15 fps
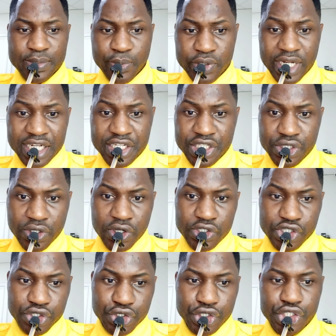put that into
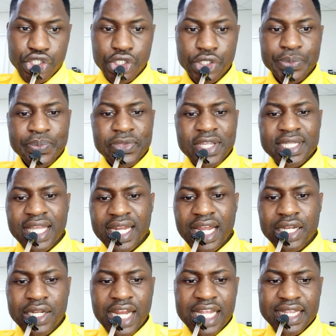consideration. Then
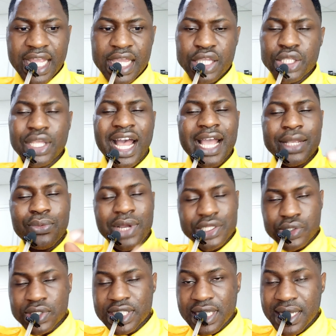another thing I
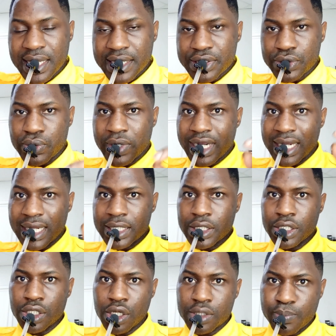want to say is you
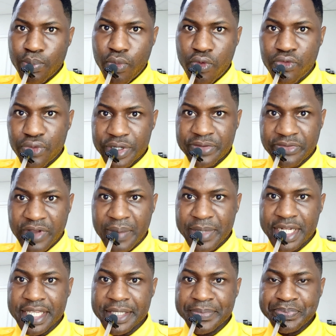cannot move with
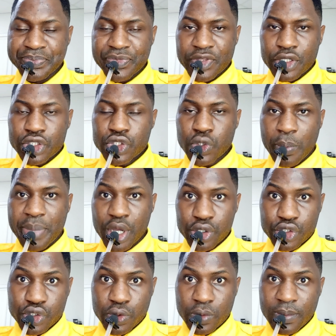family to
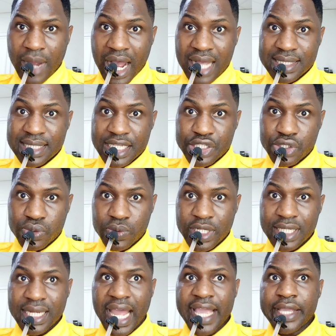Belgium as a
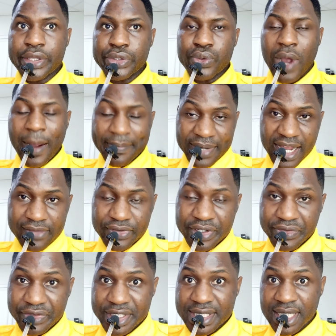student. Like you apply for
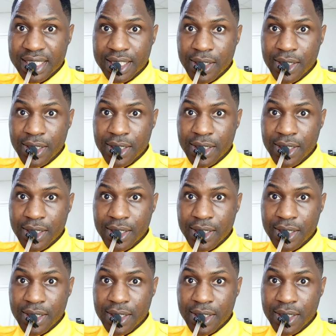the visa